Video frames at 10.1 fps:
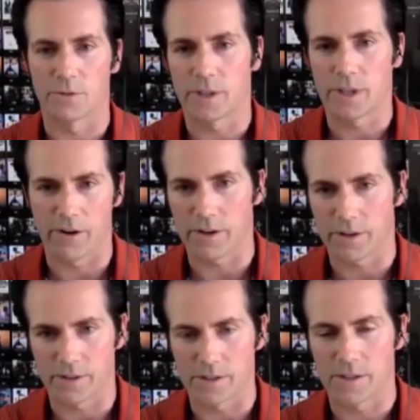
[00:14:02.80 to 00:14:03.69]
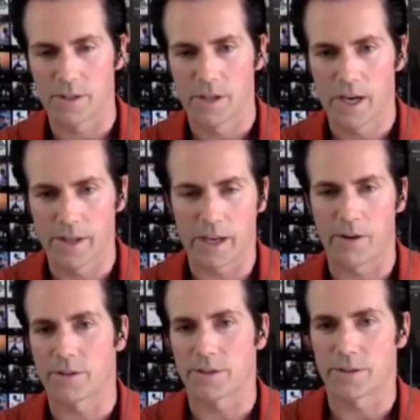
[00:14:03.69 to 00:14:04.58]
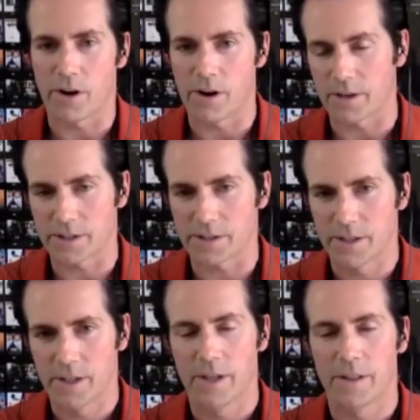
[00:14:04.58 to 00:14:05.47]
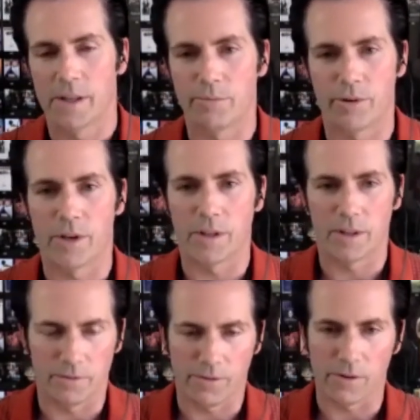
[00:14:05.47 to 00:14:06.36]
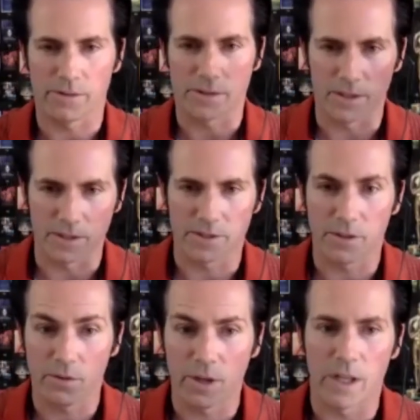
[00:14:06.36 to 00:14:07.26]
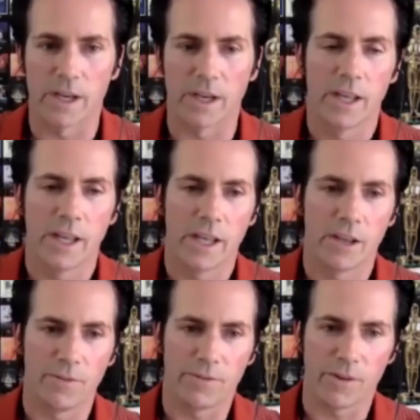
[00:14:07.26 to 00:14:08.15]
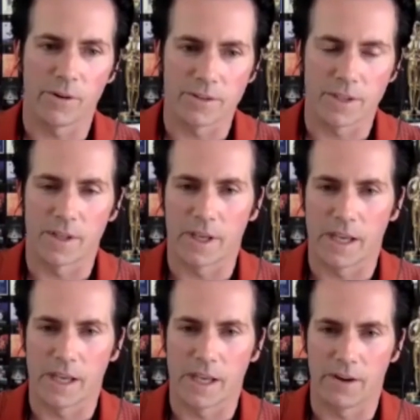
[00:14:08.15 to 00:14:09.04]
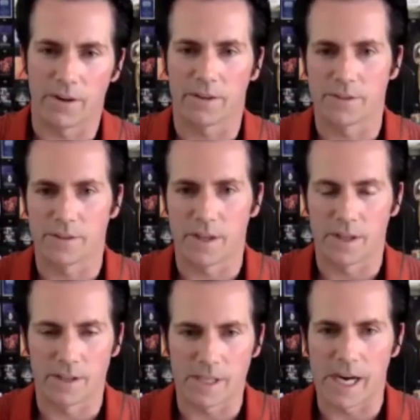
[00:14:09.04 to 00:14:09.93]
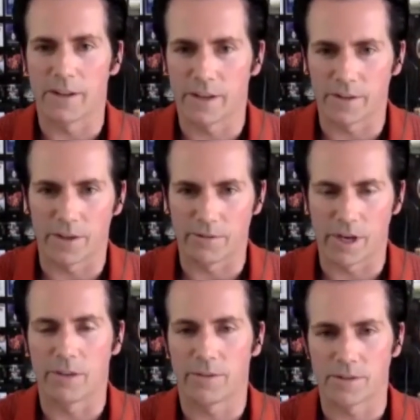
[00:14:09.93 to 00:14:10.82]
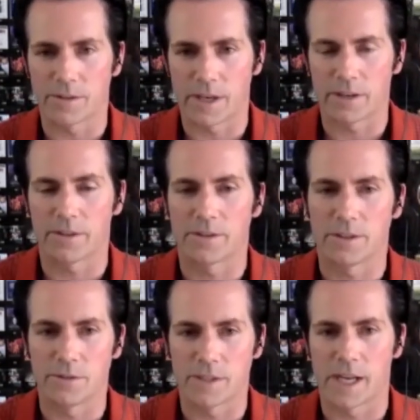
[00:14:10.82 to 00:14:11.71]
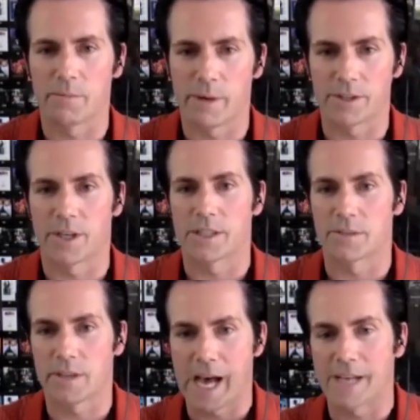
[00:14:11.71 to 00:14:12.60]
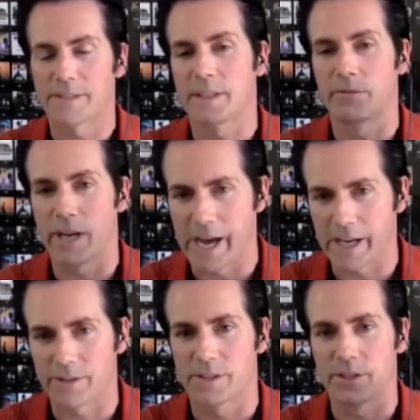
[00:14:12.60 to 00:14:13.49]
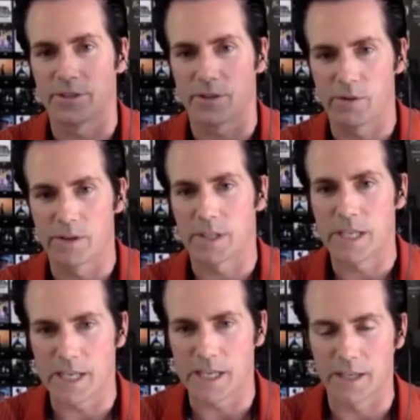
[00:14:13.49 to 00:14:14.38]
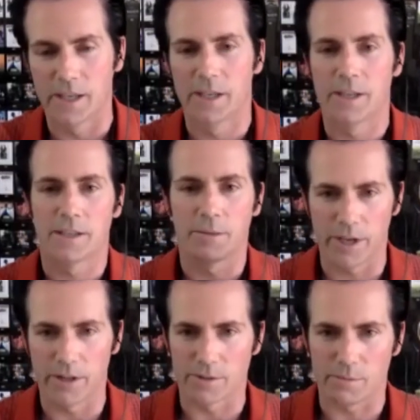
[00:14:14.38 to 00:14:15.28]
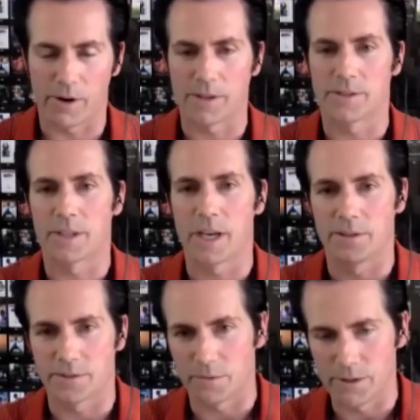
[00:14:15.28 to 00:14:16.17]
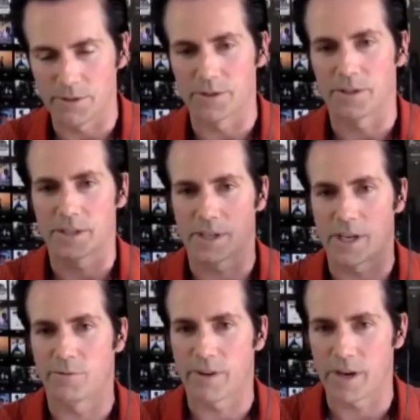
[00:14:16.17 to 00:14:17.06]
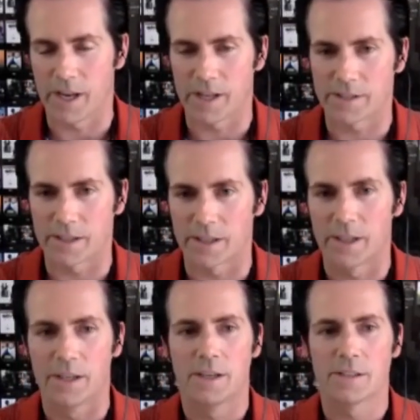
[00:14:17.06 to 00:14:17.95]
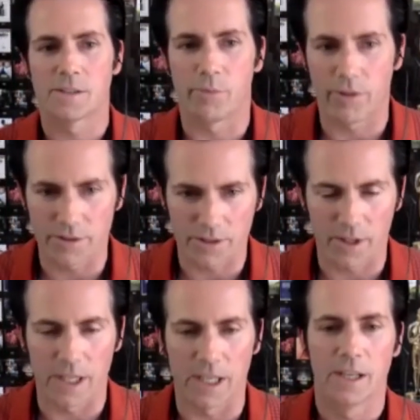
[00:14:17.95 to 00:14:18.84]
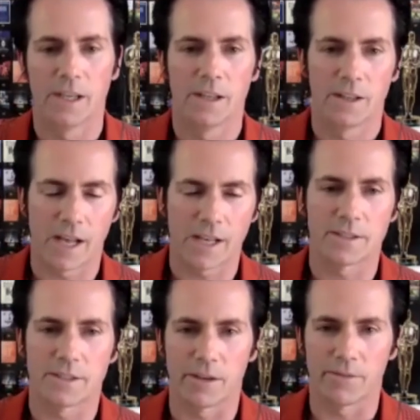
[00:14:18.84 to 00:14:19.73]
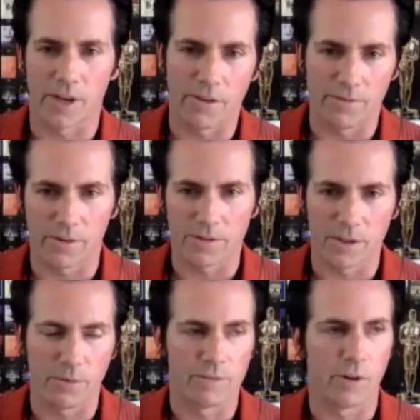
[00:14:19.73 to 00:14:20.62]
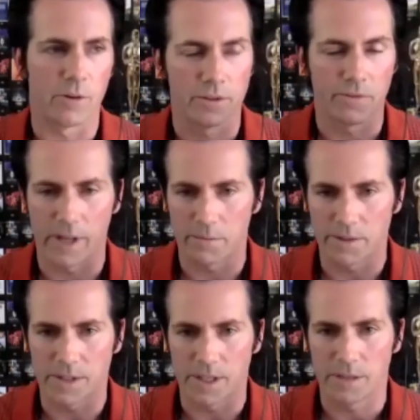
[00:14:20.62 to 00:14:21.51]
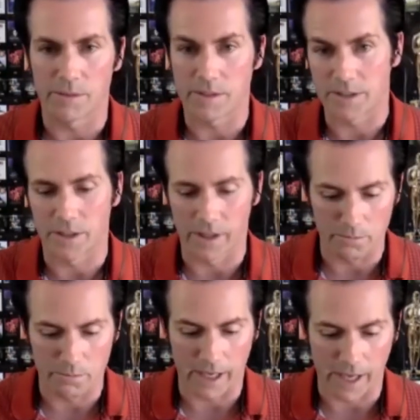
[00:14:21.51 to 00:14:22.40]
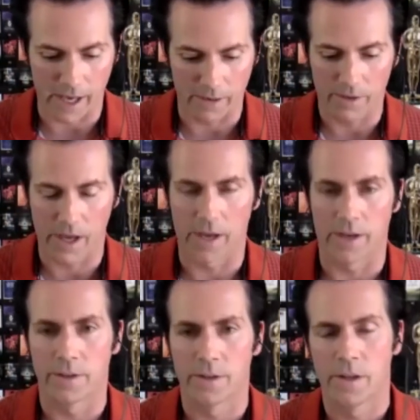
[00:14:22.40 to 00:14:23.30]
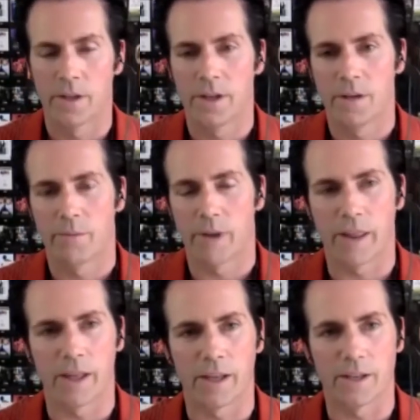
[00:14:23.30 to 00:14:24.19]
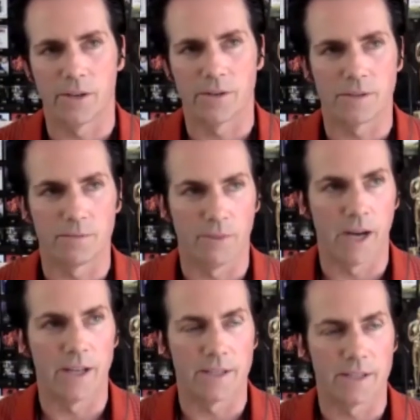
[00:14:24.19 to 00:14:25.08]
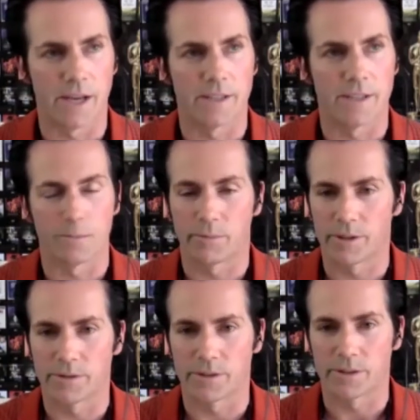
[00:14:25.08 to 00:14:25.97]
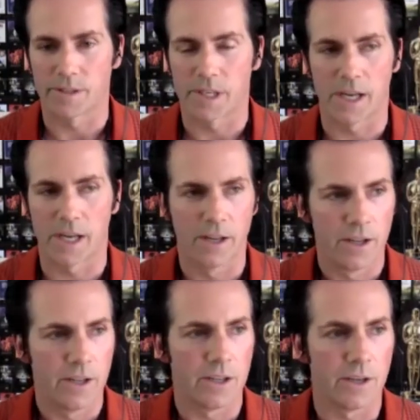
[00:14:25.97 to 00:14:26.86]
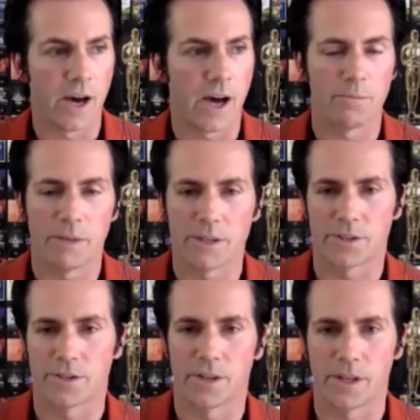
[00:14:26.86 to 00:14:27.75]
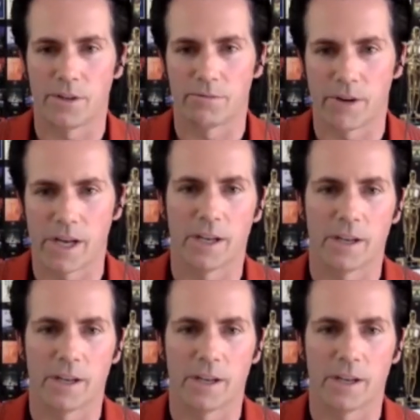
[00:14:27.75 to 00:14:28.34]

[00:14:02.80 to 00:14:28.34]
characters and the character arcs. They focus on the storyline. If you focus on the characters and the dialogue that you're writing for those characters, you stand a better chance of casting the right actors that you're going to need to play those parts to get you distribution, thus get you financing. So personally, that's the stuff that I focus on. We have a whole development team that's actually led by Cam Cannon. But I think, you know, just my insights as a producer is that you got to make sure that you write,